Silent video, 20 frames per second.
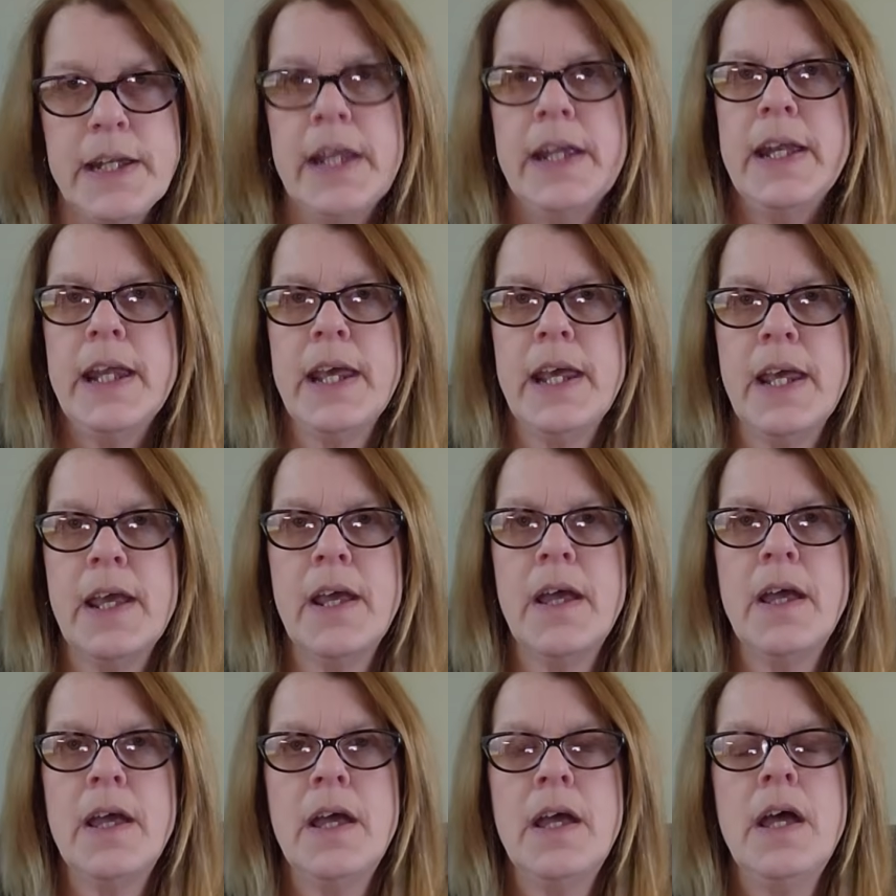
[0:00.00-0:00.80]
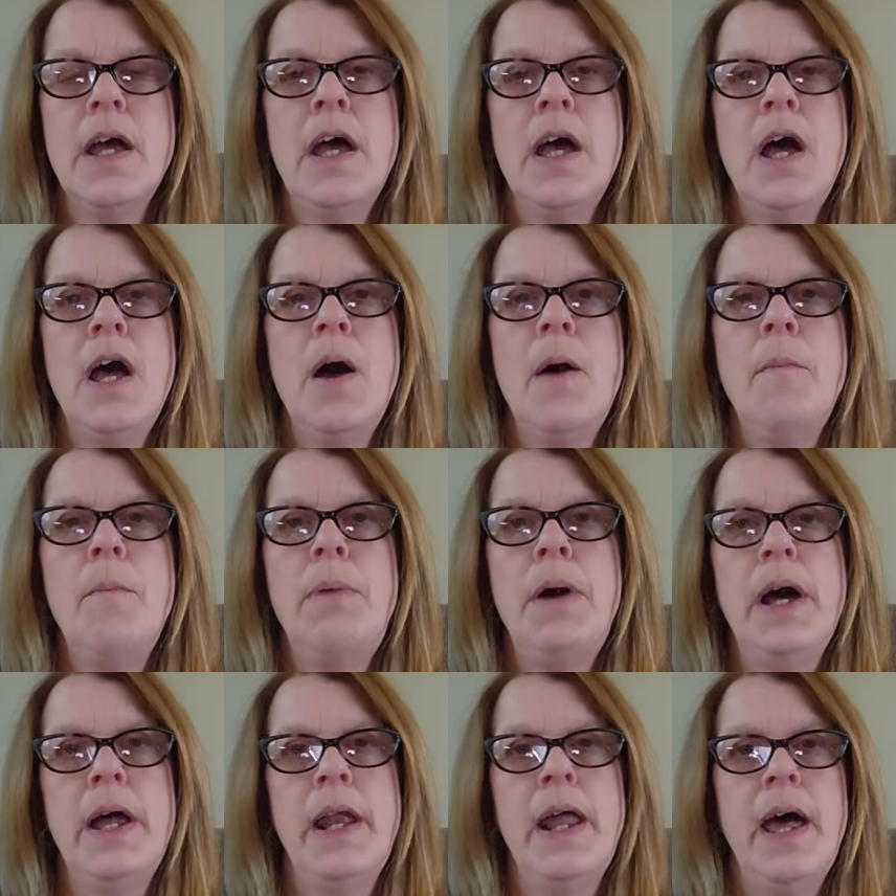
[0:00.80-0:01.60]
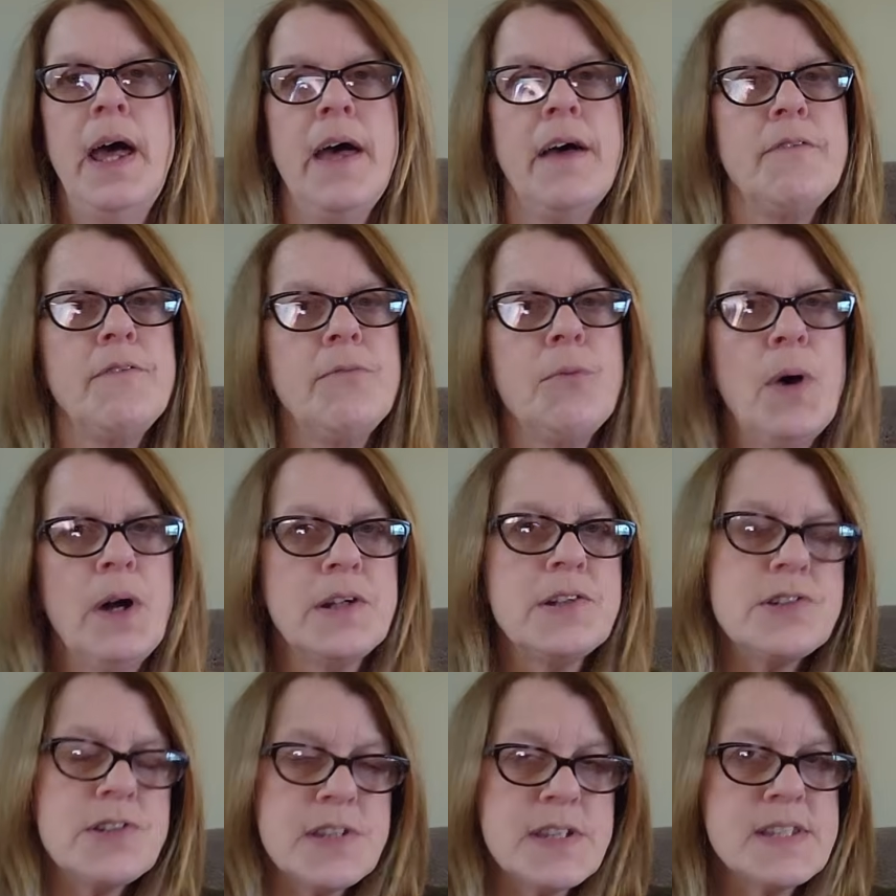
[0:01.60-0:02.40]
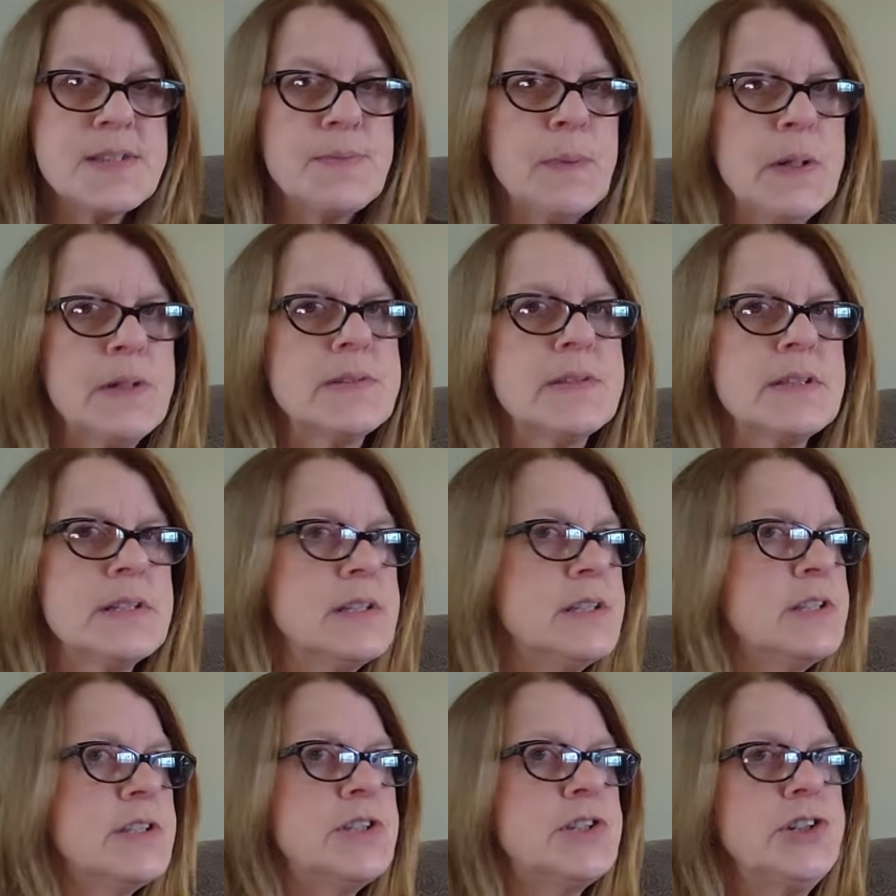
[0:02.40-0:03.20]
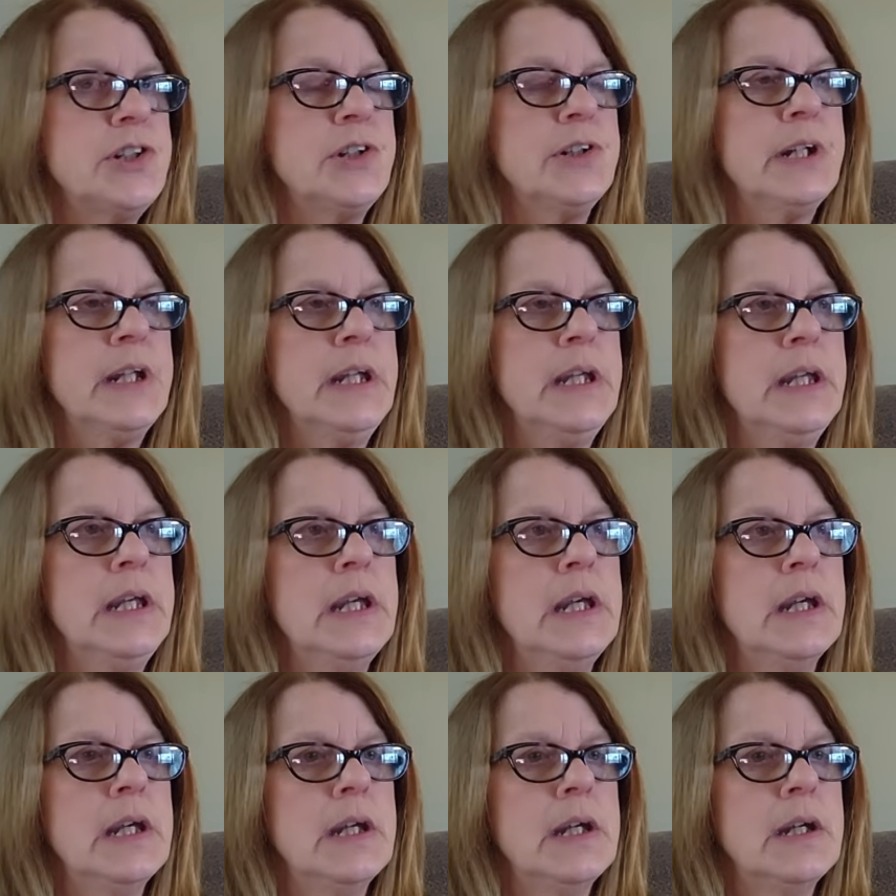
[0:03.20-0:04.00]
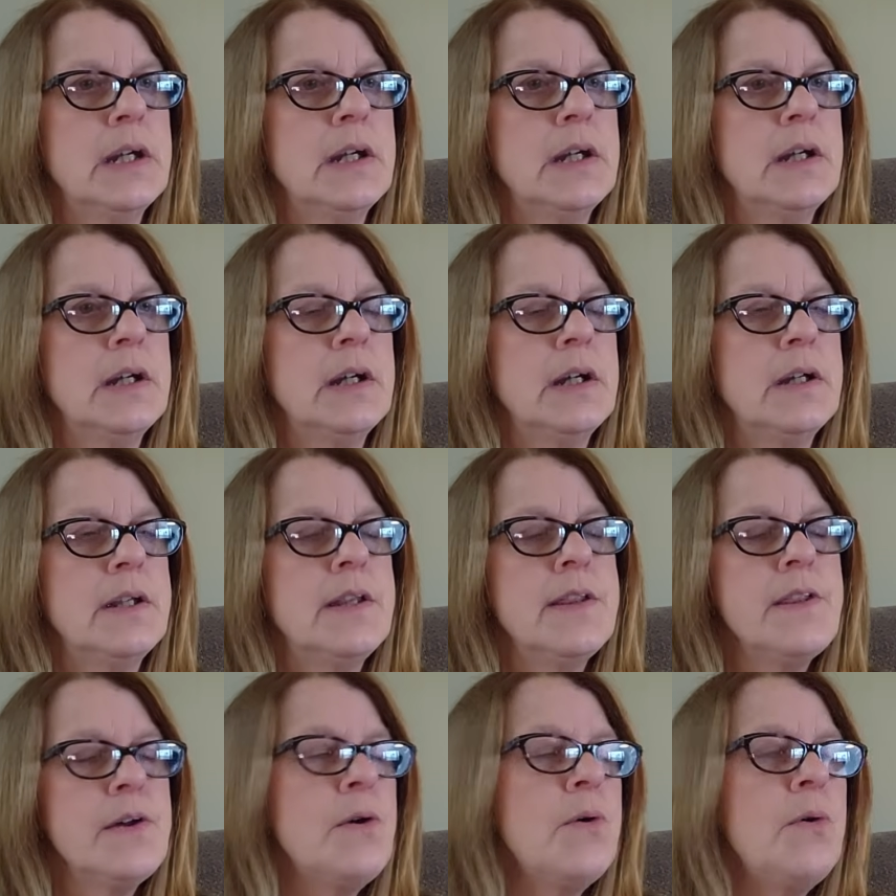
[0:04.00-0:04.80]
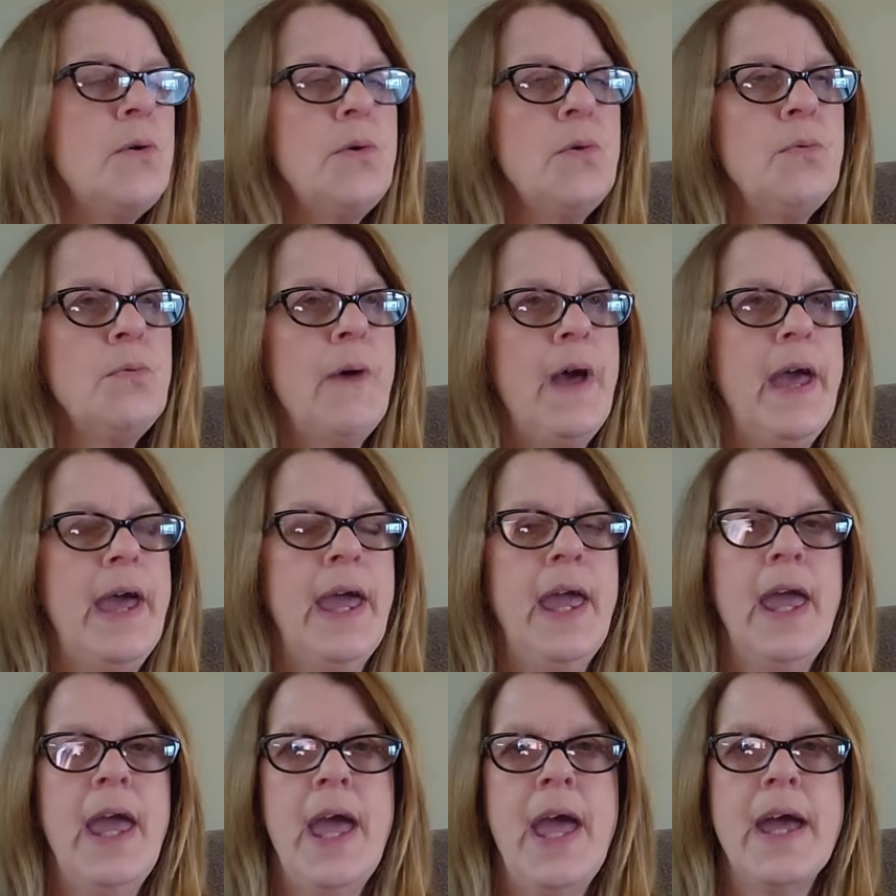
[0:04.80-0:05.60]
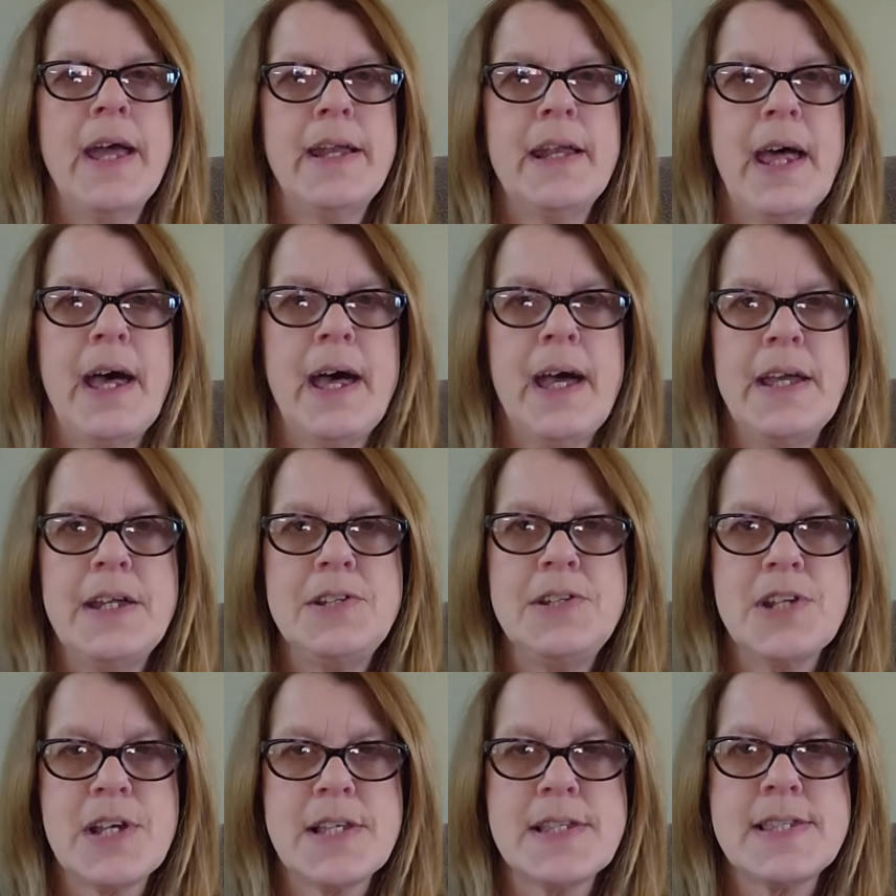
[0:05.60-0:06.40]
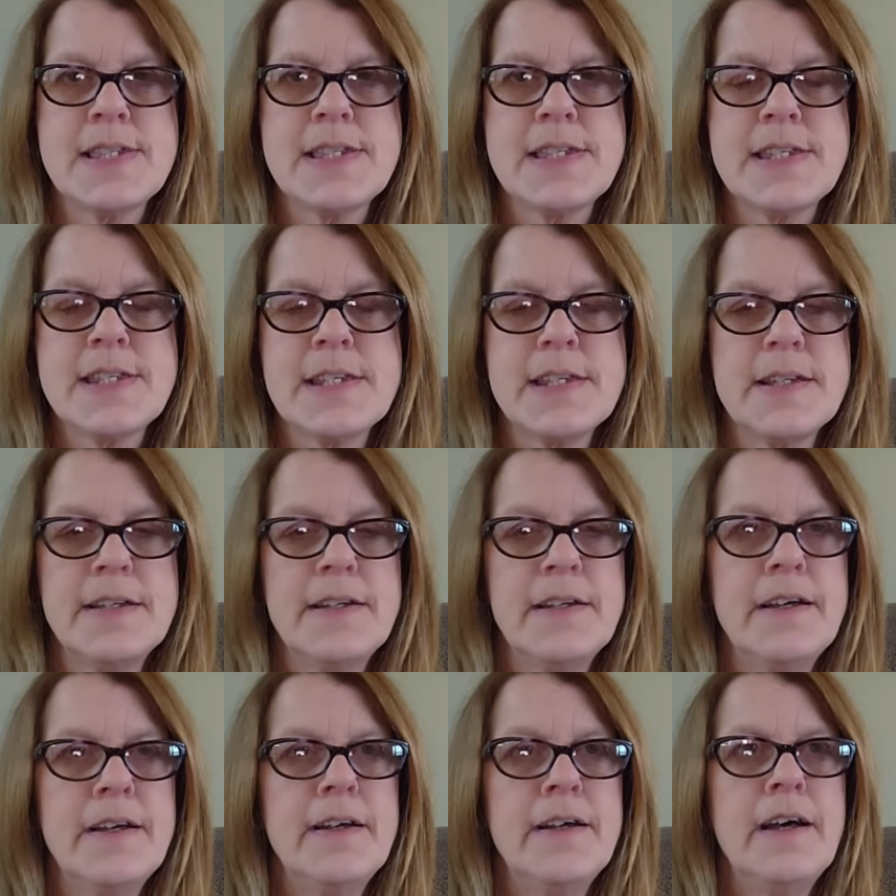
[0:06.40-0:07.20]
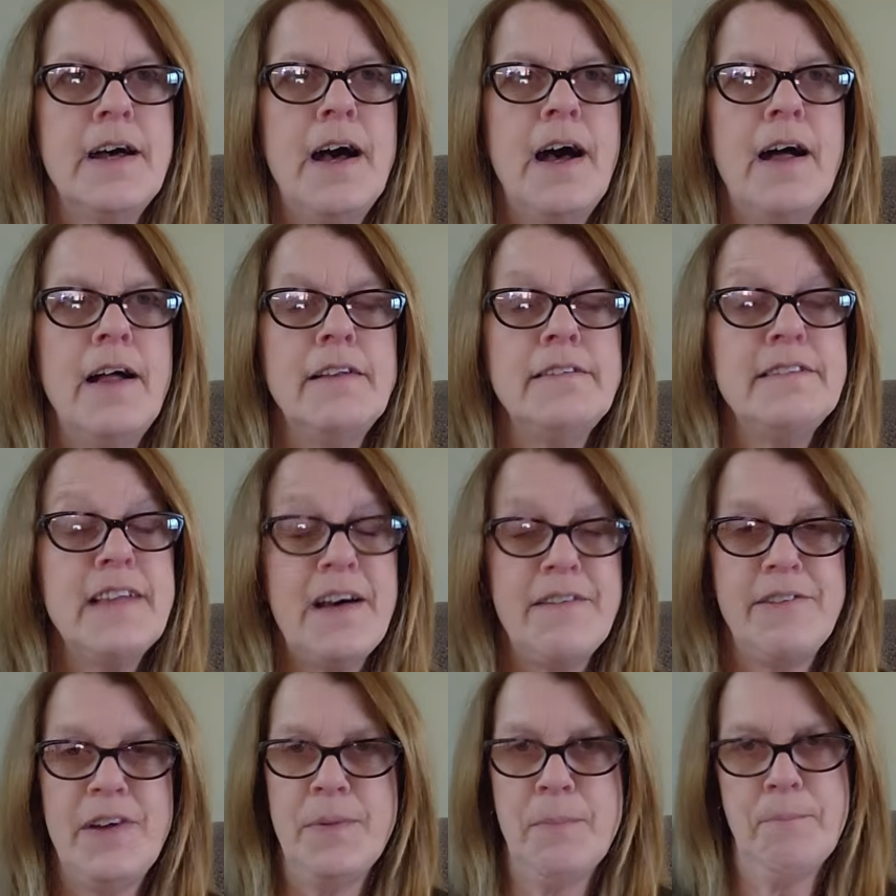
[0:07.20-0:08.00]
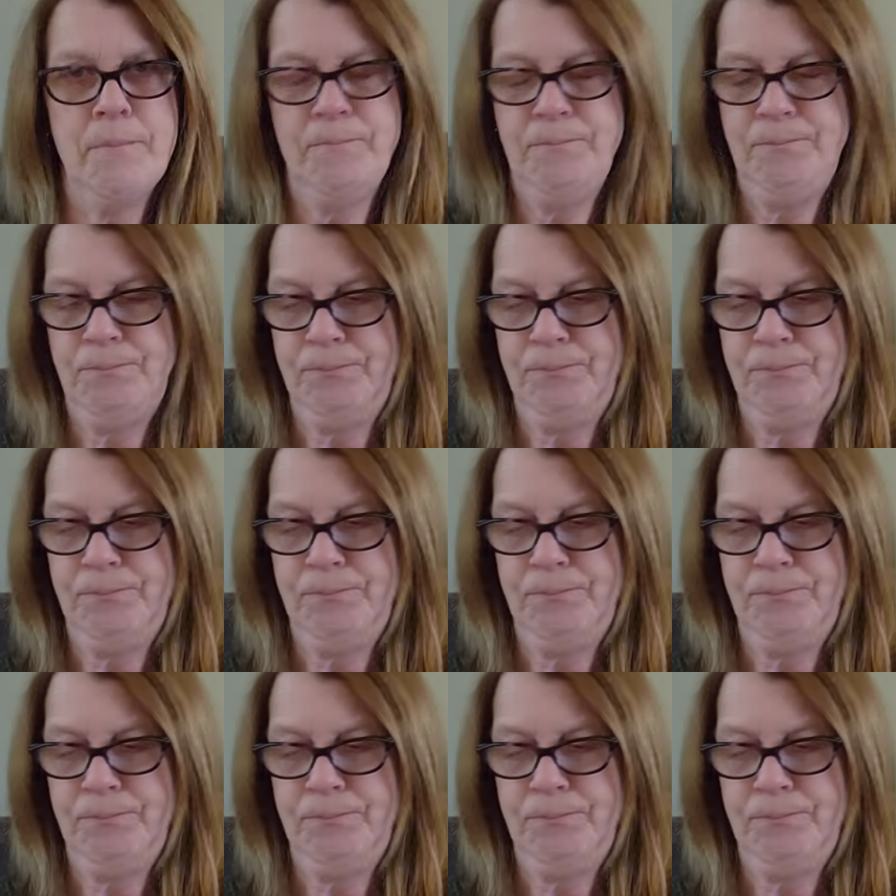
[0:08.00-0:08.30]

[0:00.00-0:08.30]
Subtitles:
knitting, but I have watched this person's journey the whole way, and I just love him.